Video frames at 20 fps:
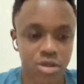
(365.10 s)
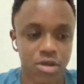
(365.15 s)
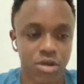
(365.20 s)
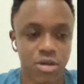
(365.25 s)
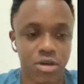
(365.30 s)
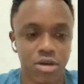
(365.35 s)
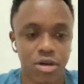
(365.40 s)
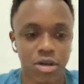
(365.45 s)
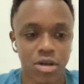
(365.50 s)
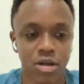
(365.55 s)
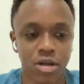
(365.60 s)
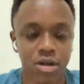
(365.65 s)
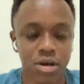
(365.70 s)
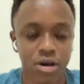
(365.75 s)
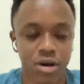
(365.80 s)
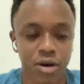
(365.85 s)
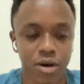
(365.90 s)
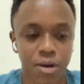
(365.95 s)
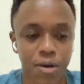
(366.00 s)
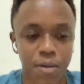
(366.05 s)
degree
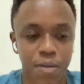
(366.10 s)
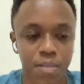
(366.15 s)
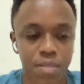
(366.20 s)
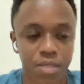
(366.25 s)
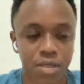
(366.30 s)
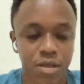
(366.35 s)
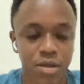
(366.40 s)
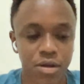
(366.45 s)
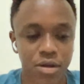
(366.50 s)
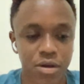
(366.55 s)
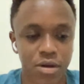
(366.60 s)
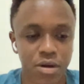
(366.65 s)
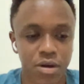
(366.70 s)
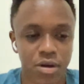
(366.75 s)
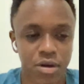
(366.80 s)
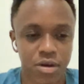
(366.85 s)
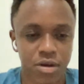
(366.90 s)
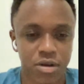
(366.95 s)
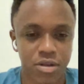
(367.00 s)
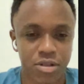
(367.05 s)

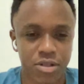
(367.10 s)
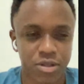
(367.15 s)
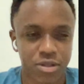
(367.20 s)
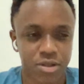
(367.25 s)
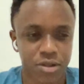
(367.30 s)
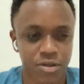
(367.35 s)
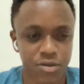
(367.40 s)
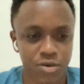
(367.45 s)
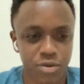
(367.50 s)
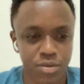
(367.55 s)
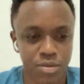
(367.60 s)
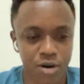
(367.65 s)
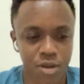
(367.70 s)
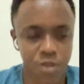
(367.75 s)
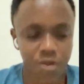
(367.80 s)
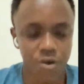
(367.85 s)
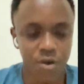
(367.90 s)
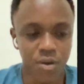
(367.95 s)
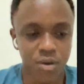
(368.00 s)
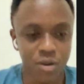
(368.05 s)
just a few
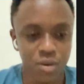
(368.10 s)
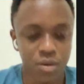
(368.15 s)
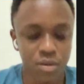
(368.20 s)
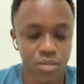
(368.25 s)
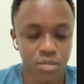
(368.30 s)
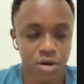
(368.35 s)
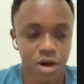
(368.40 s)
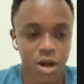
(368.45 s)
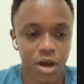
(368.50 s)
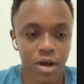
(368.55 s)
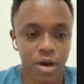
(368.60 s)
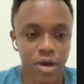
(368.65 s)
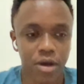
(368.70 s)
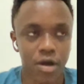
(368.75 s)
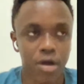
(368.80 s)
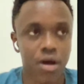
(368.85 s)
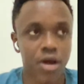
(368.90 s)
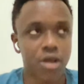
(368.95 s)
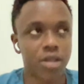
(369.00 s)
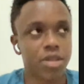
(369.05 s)
months ago, and
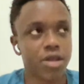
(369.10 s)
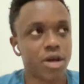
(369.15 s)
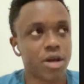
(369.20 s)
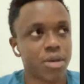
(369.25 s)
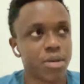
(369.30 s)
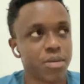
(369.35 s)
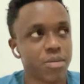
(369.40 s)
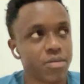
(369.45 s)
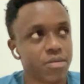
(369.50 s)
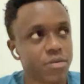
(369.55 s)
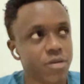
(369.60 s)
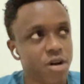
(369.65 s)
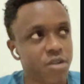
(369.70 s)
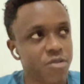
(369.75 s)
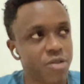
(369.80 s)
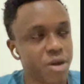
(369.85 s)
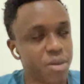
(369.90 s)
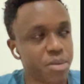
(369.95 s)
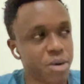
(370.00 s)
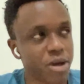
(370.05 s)
I've
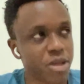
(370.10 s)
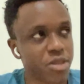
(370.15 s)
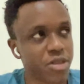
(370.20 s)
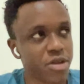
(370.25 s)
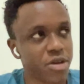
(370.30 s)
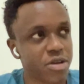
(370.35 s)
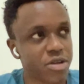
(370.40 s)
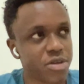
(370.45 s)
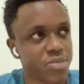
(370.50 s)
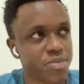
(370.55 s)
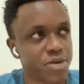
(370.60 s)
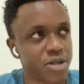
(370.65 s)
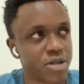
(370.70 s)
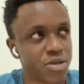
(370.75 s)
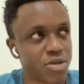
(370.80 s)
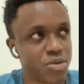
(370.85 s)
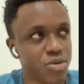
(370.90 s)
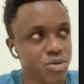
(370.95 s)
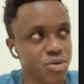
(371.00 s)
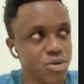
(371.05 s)
done my internship
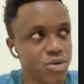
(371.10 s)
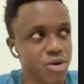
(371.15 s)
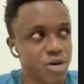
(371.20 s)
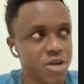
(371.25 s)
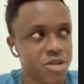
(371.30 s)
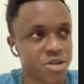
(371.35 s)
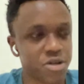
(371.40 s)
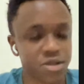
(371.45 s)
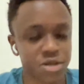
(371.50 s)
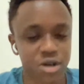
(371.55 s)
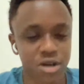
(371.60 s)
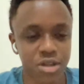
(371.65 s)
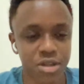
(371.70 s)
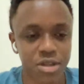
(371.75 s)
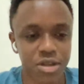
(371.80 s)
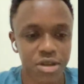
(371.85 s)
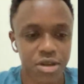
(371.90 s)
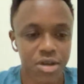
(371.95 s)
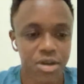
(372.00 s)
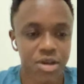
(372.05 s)
at Google as a
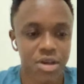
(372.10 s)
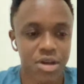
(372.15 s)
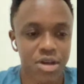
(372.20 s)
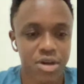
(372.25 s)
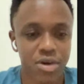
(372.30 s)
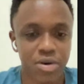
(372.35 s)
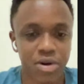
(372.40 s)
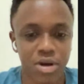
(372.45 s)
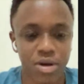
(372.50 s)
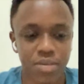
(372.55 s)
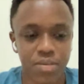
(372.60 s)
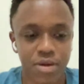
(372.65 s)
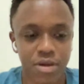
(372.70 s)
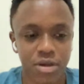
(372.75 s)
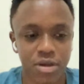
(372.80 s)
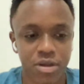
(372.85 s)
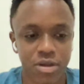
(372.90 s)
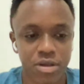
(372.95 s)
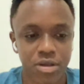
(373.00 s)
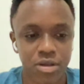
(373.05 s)
site
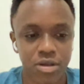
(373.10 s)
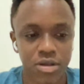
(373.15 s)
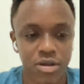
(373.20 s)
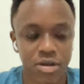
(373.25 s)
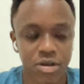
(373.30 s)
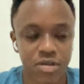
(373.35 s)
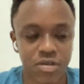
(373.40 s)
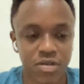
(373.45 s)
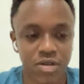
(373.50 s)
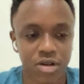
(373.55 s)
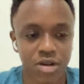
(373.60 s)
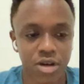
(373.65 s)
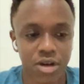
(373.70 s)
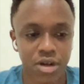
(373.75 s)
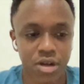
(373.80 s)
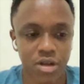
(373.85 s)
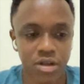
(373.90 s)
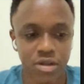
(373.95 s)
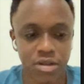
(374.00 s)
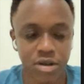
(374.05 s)
reliability
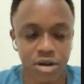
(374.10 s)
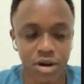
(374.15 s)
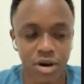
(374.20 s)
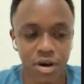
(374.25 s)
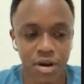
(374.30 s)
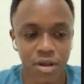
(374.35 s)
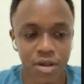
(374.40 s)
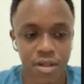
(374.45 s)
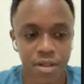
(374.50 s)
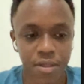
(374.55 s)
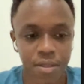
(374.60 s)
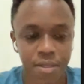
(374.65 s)
engineer intern.